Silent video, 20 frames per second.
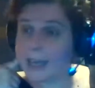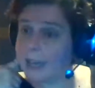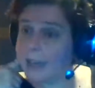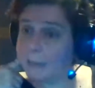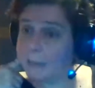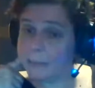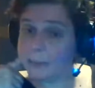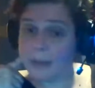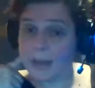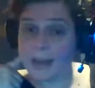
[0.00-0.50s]

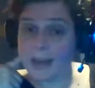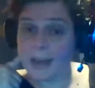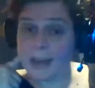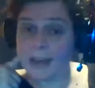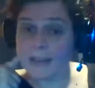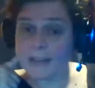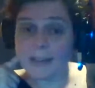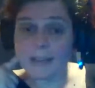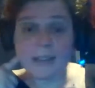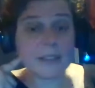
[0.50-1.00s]

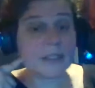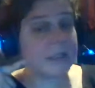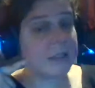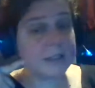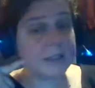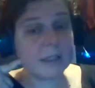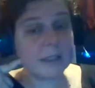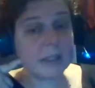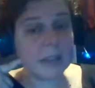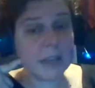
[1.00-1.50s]
gameplay,
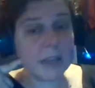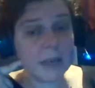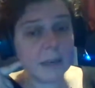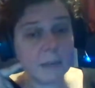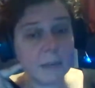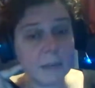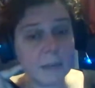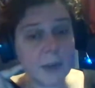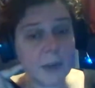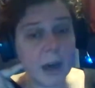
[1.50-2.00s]
a
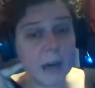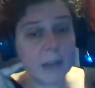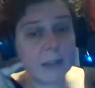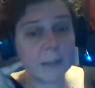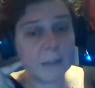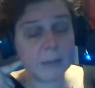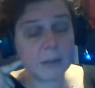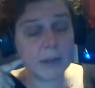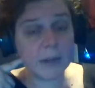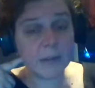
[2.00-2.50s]
couple of
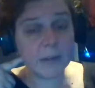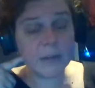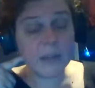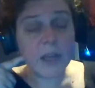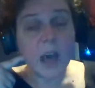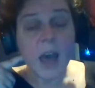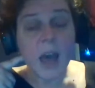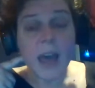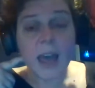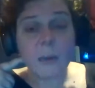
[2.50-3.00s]
cosplayers,
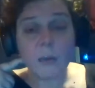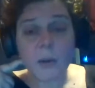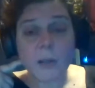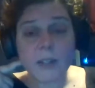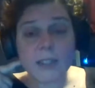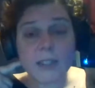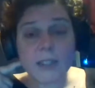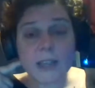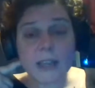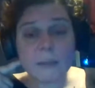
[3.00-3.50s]
and
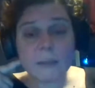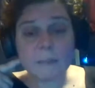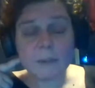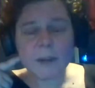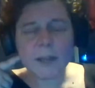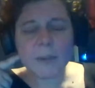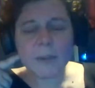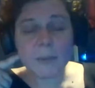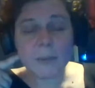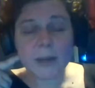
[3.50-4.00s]
once again,
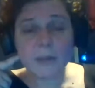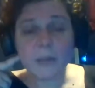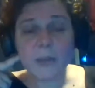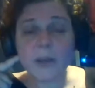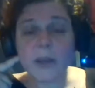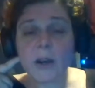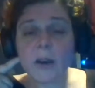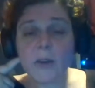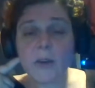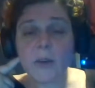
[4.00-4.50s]
by the way,
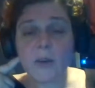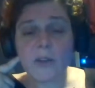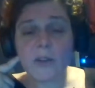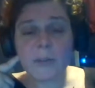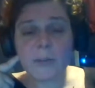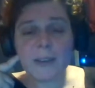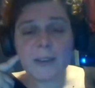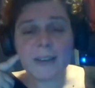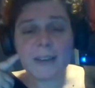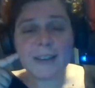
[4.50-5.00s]
we are going to
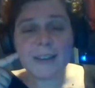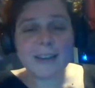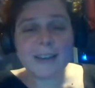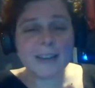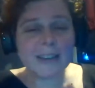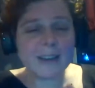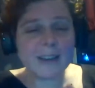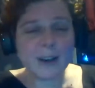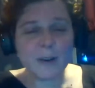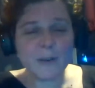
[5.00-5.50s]
be
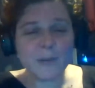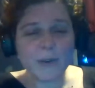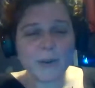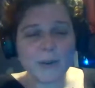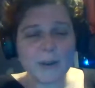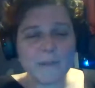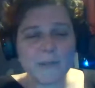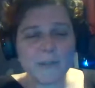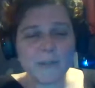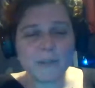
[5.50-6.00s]
over
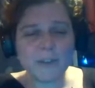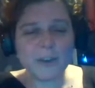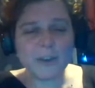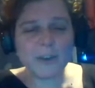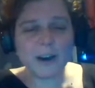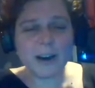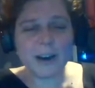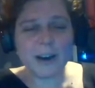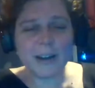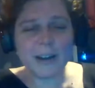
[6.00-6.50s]
at
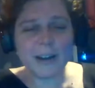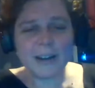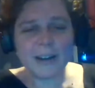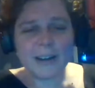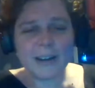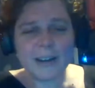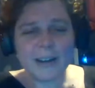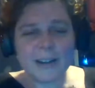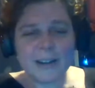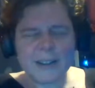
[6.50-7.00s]
VisionCon,
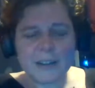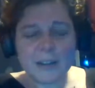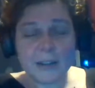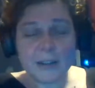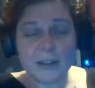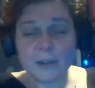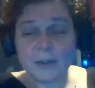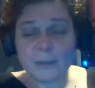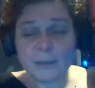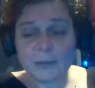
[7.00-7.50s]

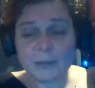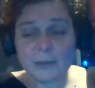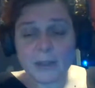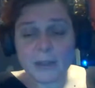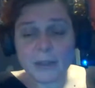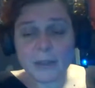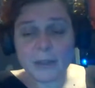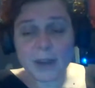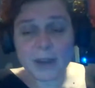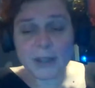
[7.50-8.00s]
so
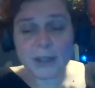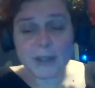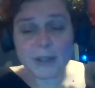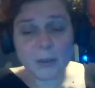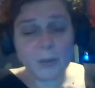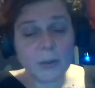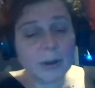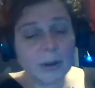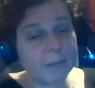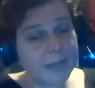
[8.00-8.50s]
you guys
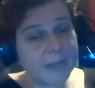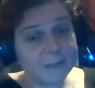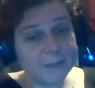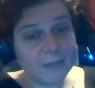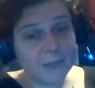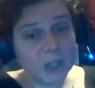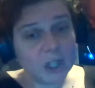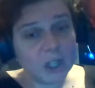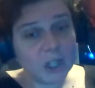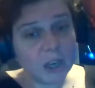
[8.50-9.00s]
don't want to miss
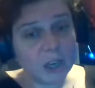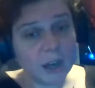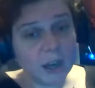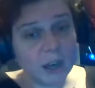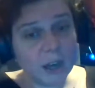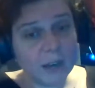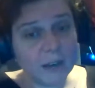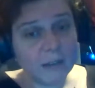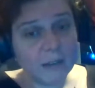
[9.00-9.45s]
VisionCon,